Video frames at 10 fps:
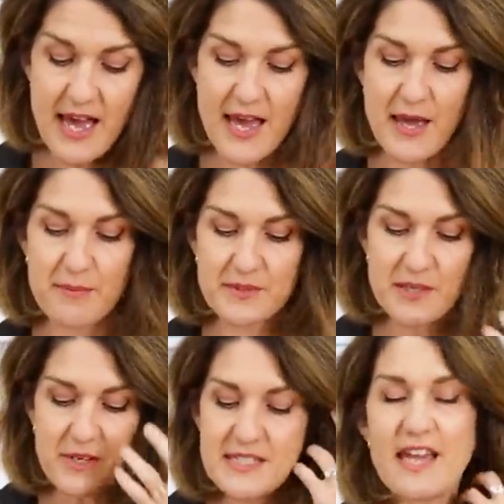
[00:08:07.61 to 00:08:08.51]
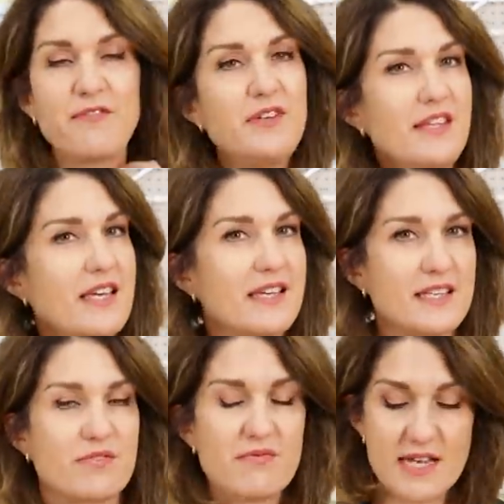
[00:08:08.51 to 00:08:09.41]
So I definitely think
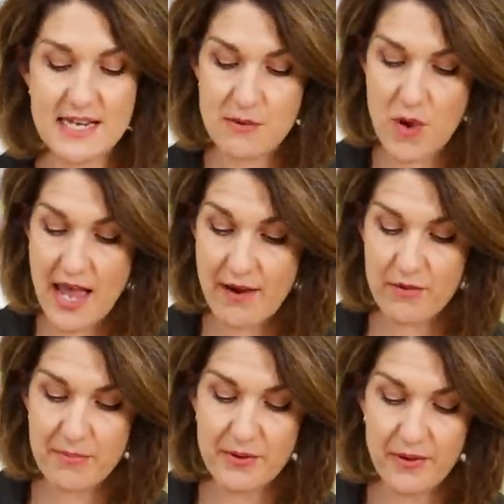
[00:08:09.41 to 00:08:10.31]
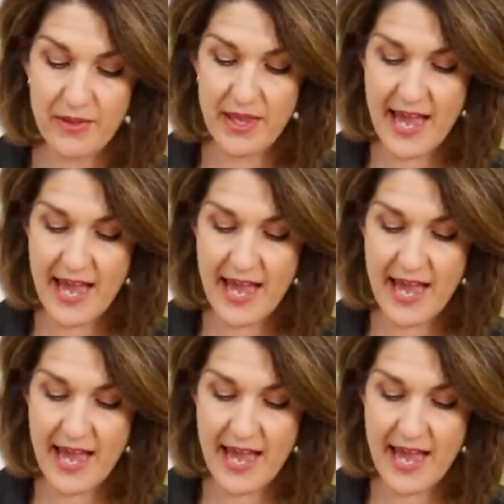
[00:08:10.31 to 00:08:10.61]
it's really wearable.